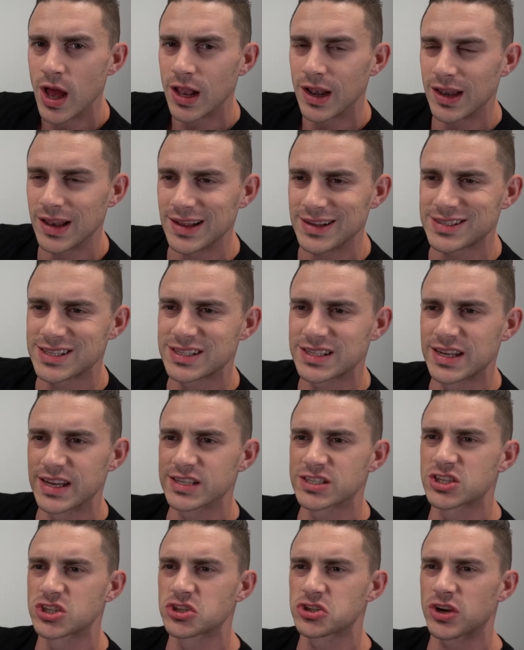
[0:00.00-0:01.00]
Let's
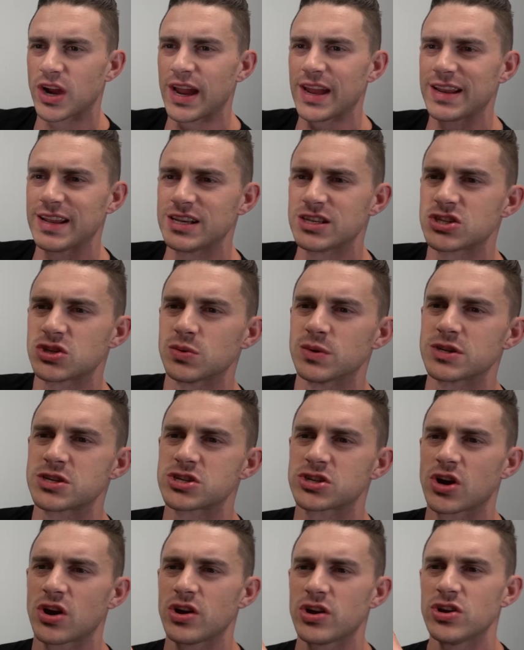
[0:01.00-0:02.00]
get straight into it,
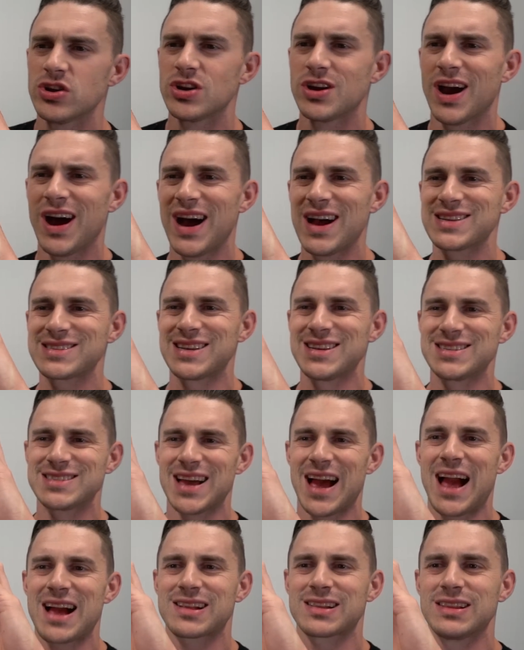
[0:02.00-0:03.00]
show you guys
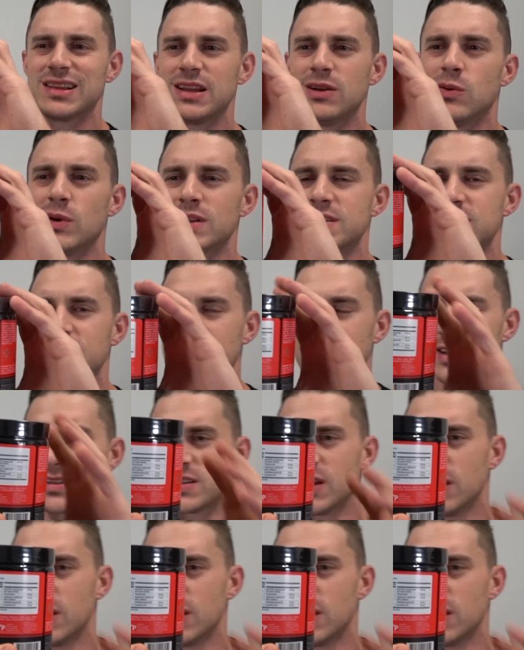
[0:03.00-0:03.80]
exactly what's in it,